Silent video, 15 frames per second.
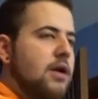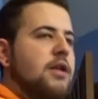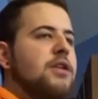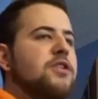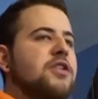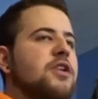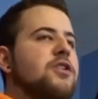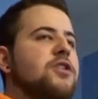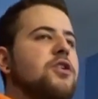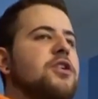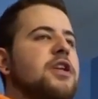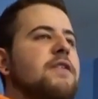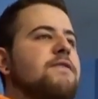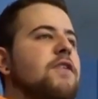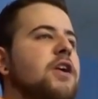This thing is starting
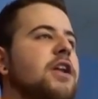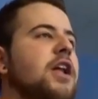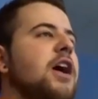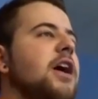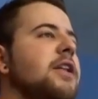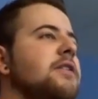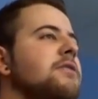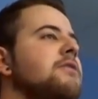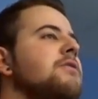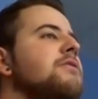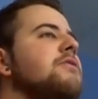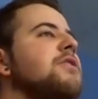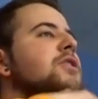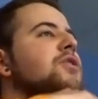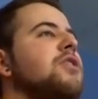to get fucking hot.
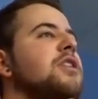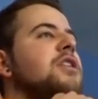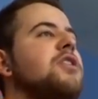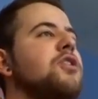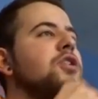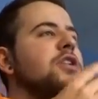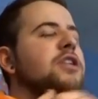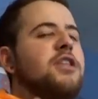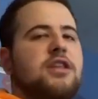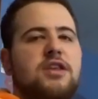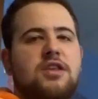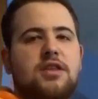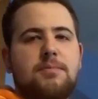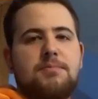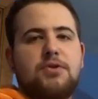Seriously, it's starting
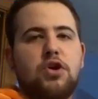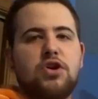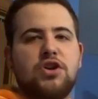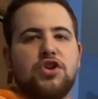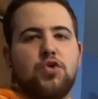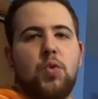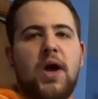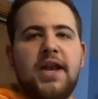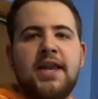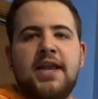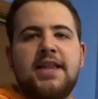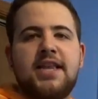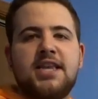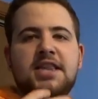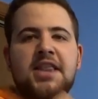to sweat in
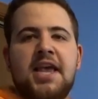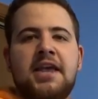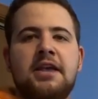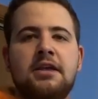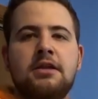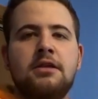this thing.